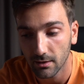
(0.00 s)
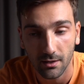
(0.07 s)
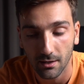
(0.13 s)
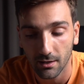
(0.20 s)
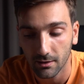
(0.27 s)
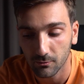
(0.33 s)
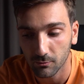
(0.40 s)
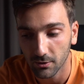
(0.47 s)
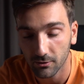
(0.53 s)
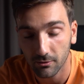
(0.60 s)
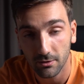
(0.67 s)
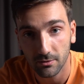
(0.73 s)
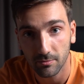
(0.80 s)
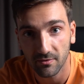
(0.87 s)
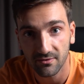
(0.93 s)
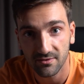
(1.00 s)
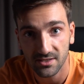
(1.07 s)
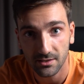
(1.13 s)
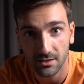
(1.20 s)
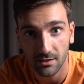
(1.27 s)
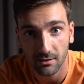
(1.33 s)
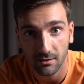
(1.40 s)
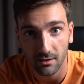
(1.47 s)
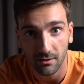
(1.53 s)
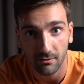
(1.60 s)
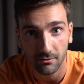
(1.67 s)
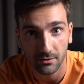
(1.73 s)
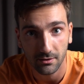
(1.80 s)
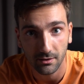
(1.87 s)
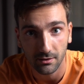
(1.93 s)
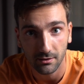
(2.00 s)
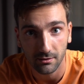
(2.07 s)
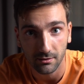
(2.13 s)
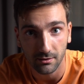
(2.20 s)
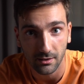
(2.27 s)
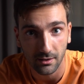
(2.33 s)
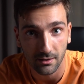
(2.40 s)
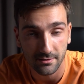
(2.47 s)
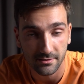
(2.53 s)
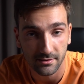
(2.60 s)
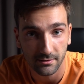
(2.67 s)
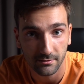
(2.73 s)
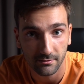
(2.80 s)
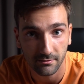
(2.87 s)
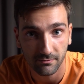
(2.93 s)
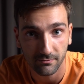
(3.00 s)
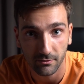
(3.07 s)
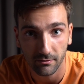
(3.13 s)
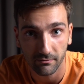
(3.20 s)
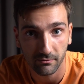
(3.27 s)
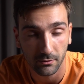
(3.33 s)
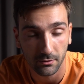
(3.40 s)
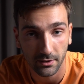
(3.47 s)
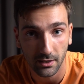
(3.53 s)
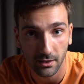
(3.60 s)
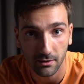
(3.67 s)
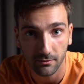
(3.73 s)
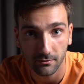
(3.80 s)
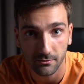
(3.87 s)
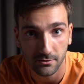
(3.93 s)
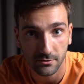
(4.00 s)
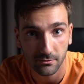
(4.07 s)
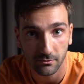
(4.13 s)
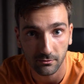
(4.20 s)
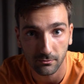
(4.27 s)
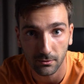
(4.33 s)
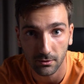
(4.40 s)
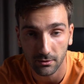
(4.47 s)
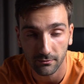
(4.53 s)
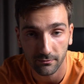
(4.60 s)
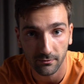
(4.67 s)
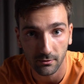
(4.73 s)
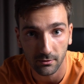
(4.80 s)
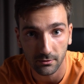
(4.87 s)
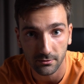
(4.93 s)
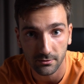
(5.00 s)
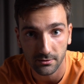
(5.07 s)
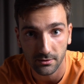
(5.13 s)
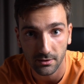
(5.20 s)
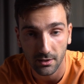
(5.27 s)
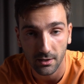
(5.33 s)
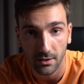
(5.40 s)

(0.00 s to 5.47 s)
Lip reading: And we're going to be visiting everything in Iceland, from volcanoes to waterfalls